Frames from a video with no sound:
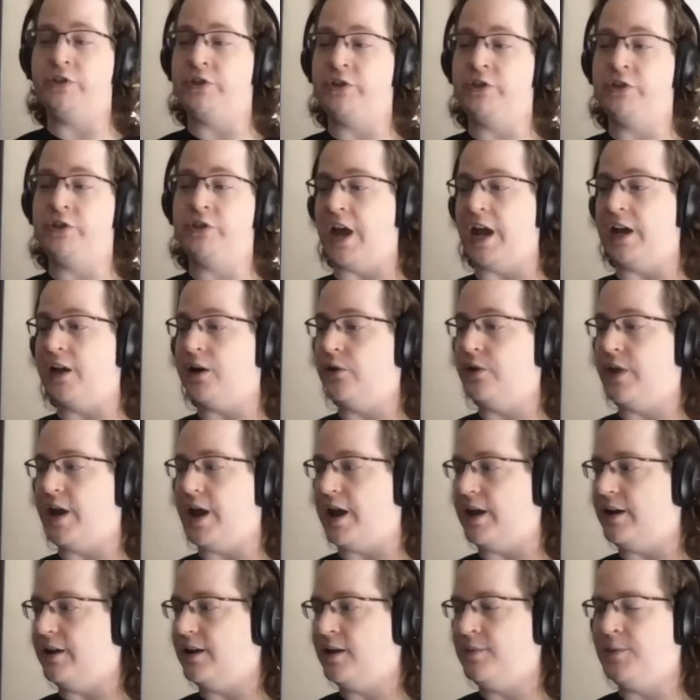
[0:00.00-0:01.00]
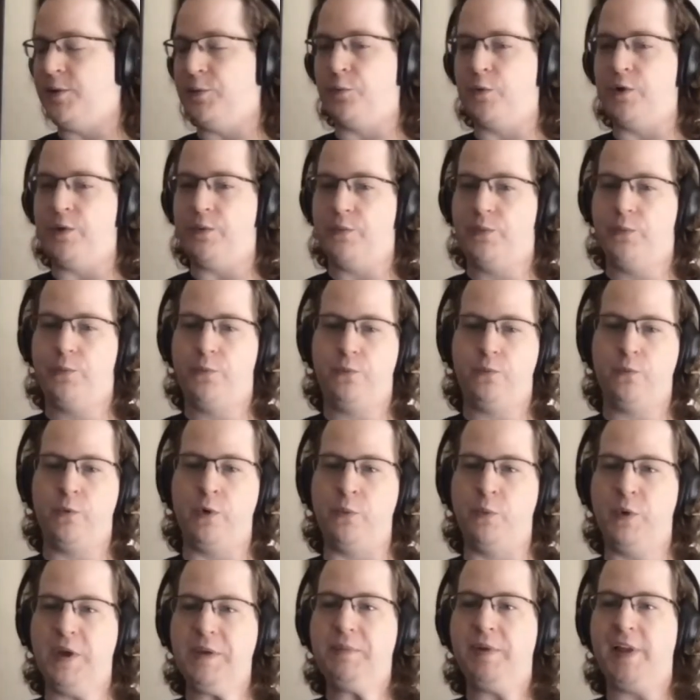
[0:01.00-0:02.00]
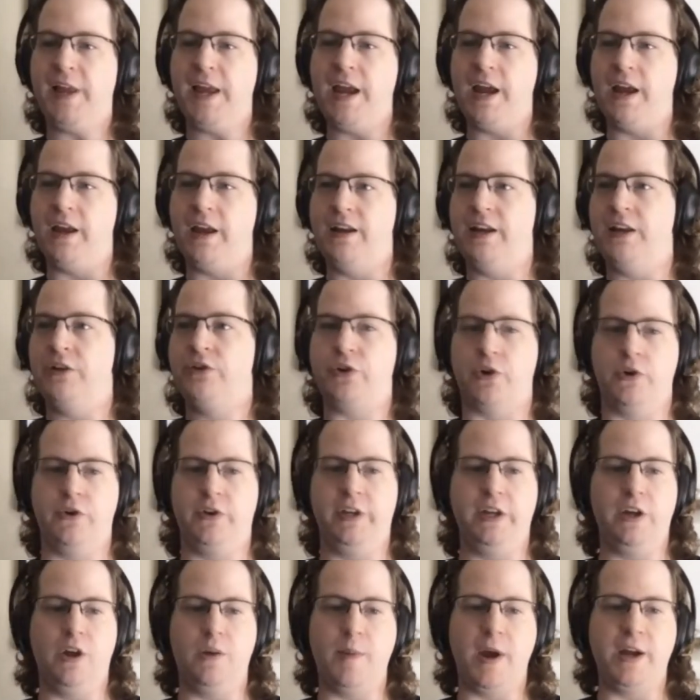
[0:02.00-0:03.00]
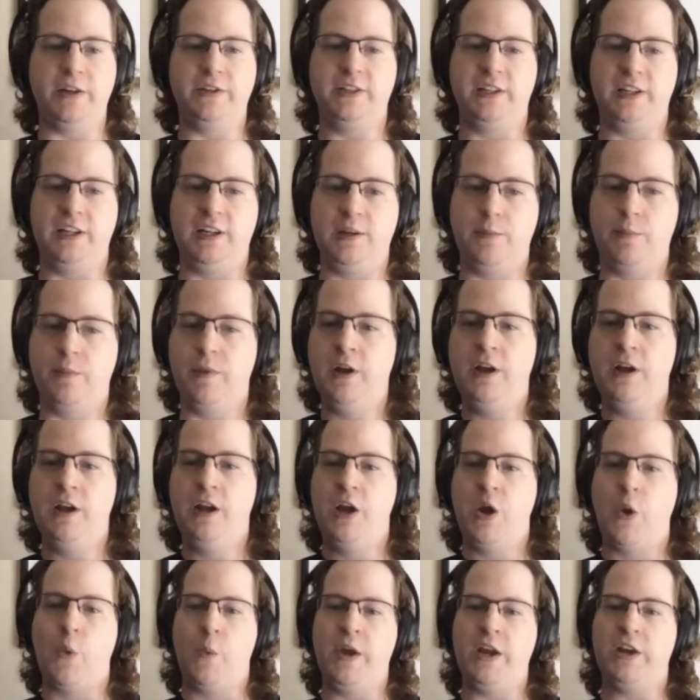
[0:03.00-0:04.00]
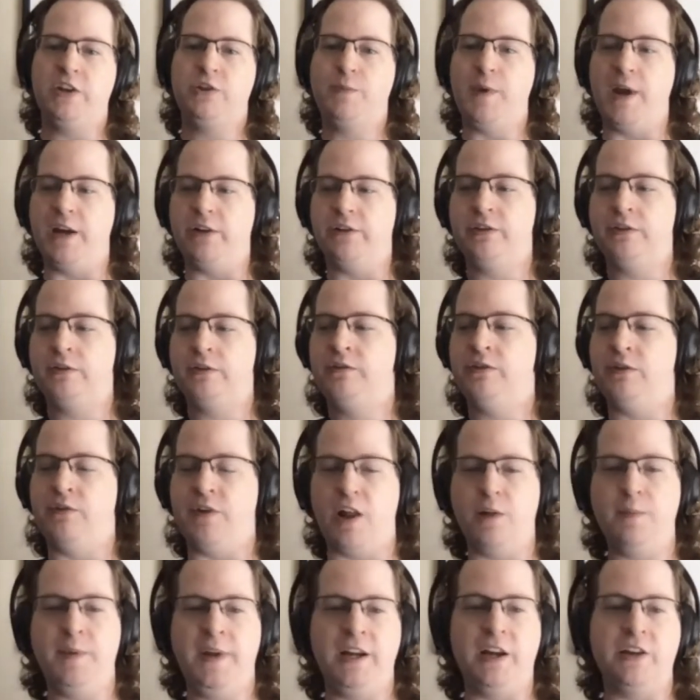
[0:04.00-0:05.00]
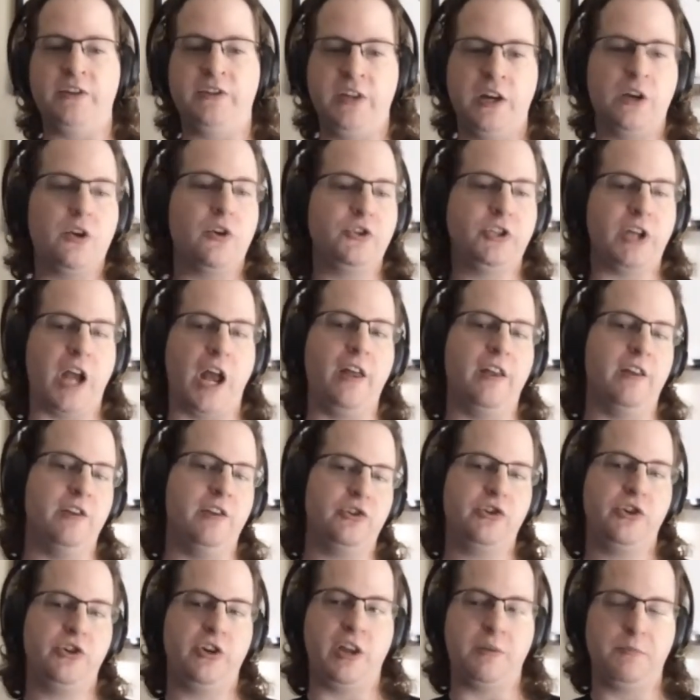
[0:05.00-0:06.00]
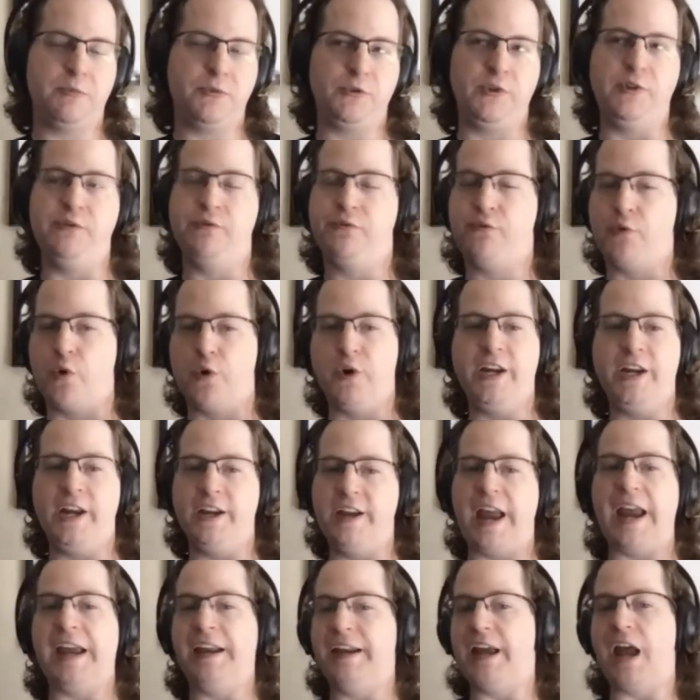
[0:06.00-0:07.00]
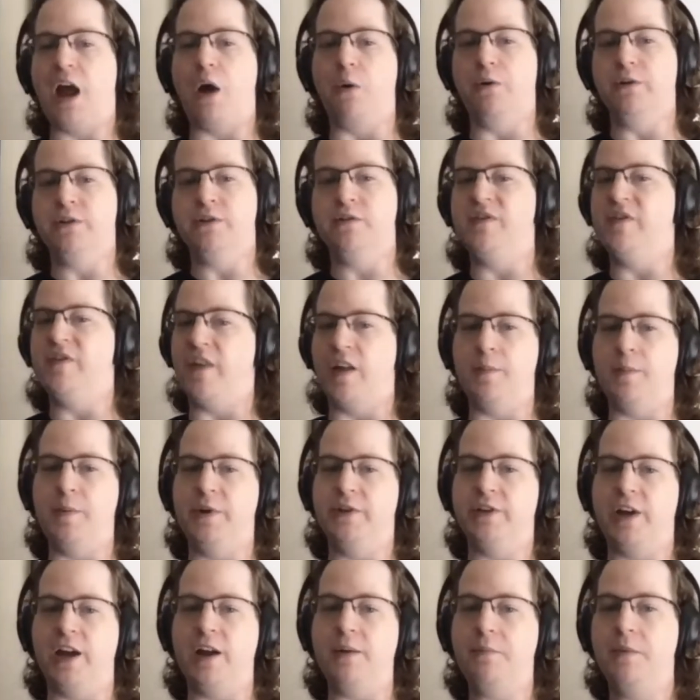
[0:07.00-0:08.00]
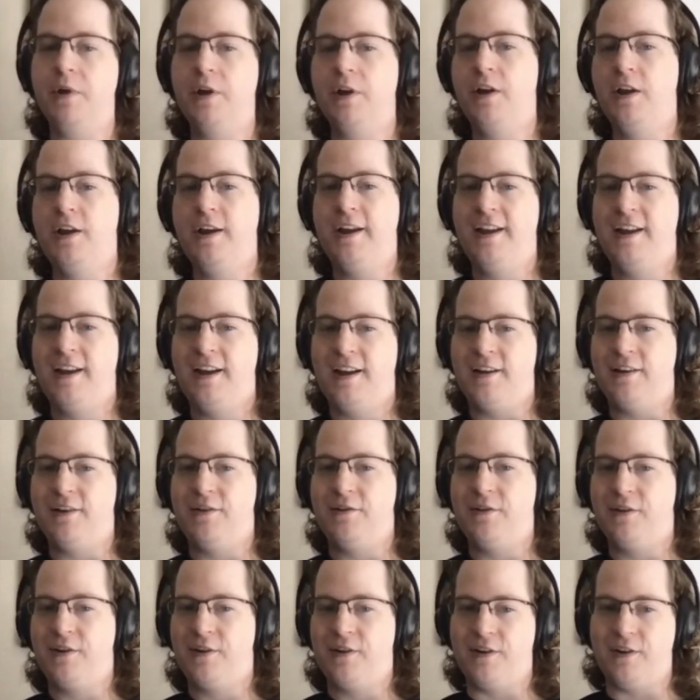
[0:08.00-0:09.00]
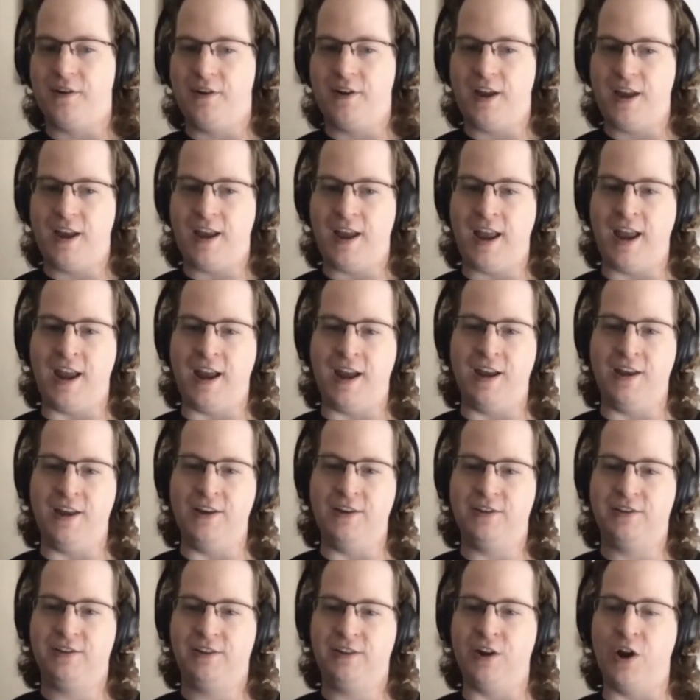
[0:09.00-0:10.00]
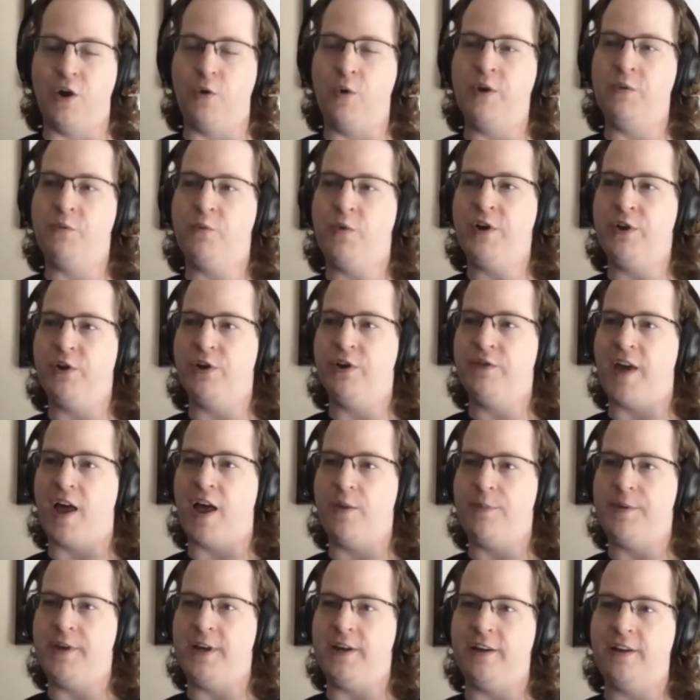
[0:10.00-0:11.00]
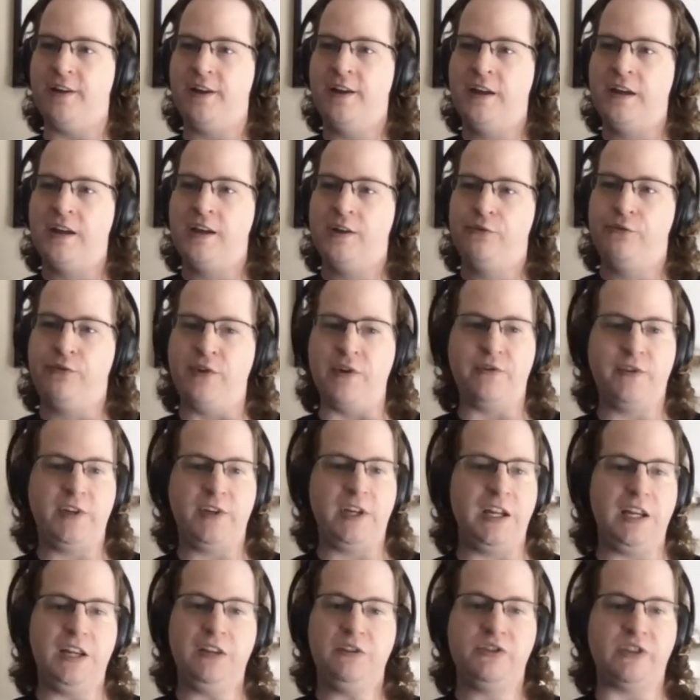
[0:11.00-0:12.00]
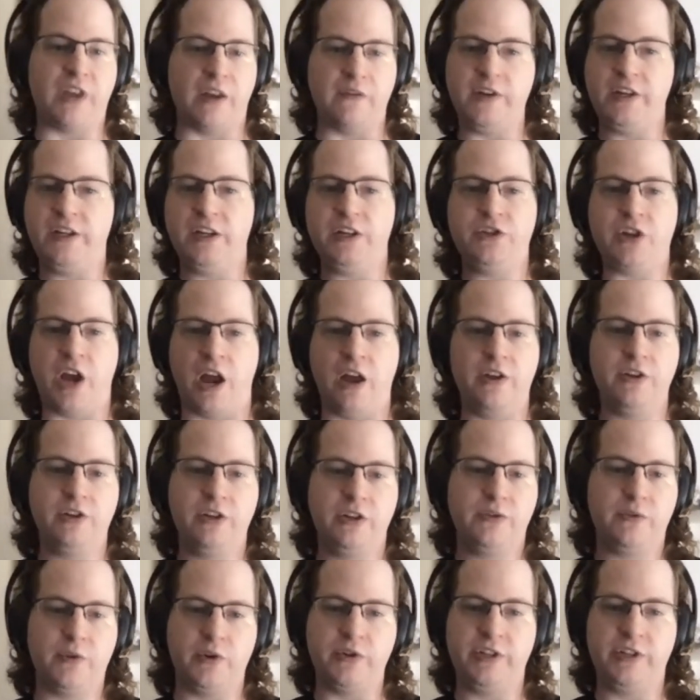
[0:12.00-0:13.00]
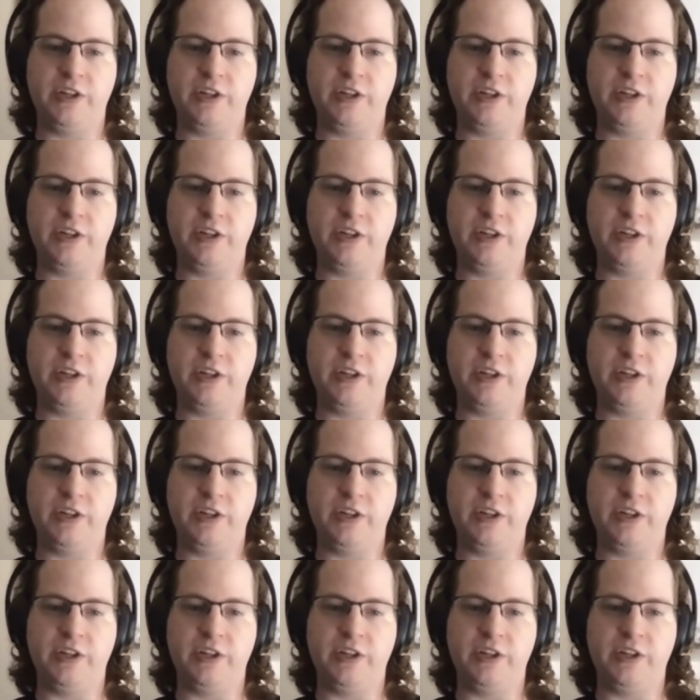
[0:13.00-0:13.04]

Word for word: Just just to echo that, I mean, when we plan internally on my team, we expect developing a single challenge to take between 40 and 80 hours of development time. Wow. And you know, when, when you're developing 50, 70 challenges